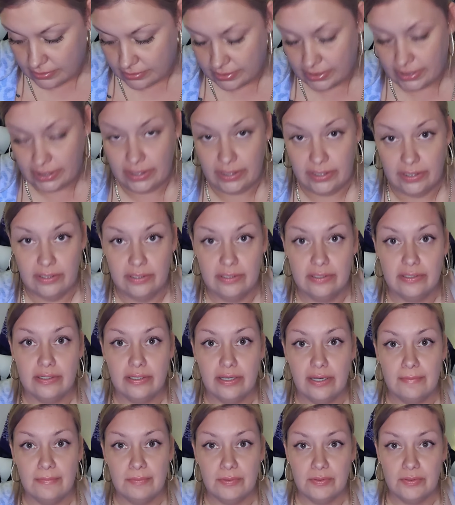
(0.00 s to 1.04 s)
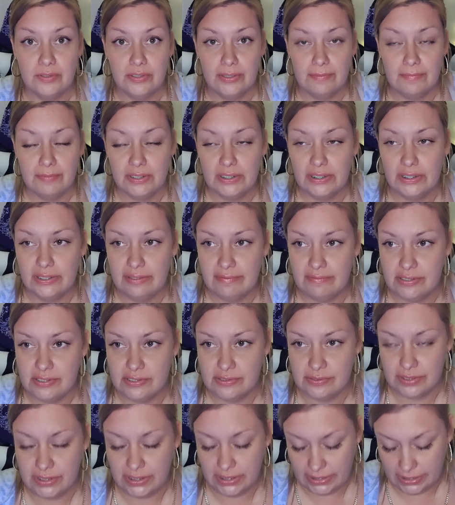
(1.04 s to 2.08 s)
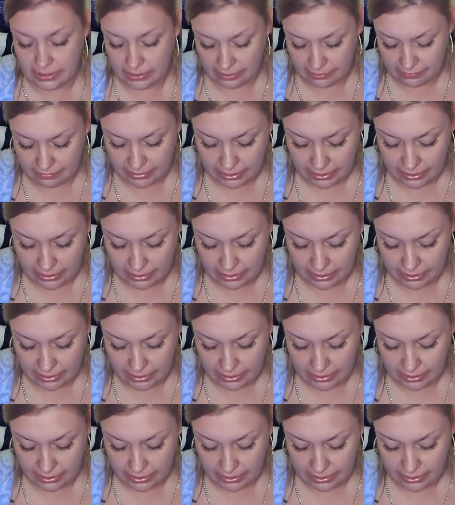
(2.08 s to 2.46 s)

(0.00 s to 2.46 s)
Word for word: Okay, Capricorn, I'm going to leave this reading here.